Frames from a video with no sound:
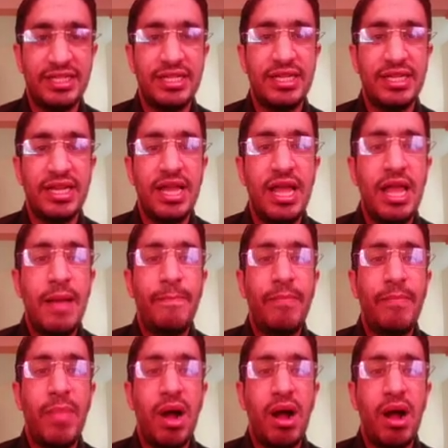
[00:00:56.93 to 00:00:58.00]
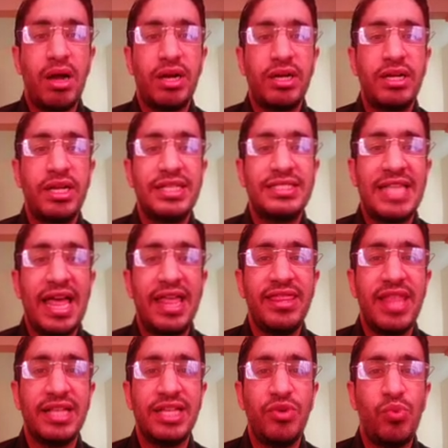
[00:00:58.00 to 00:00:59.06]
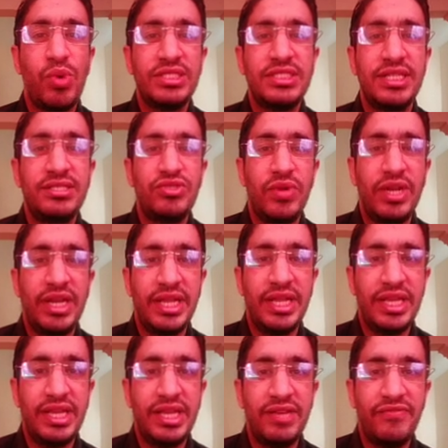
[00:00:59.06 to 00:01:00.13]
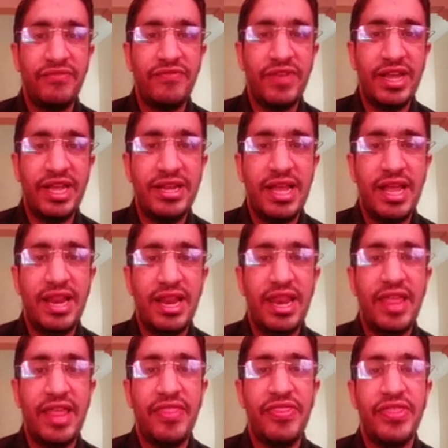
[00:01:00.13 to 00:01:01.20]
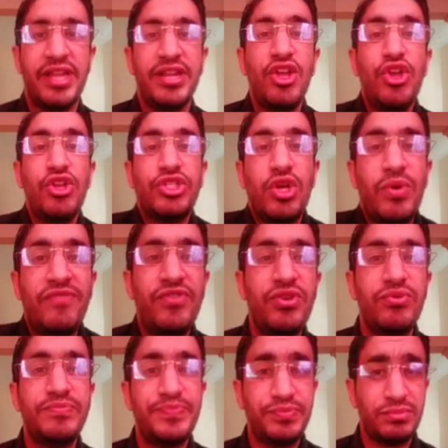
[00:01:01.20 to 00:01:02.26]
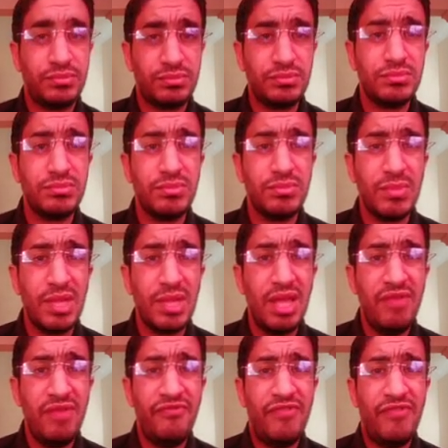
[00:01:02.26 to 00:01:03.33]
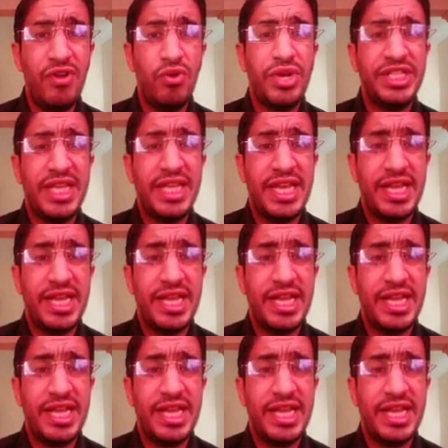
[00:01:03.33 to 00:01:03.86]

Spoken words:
Mark said that he wanted to live in London. So if you focus here,